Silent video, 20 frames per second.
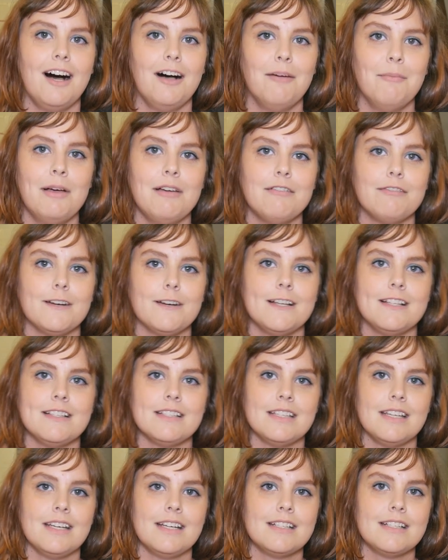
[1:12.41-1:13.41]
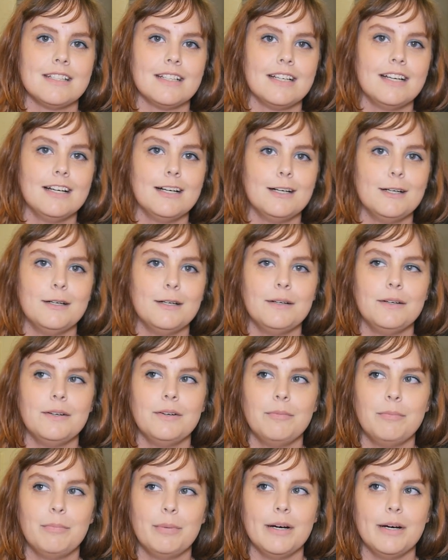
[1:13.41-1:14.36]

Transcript: All my friends like to go,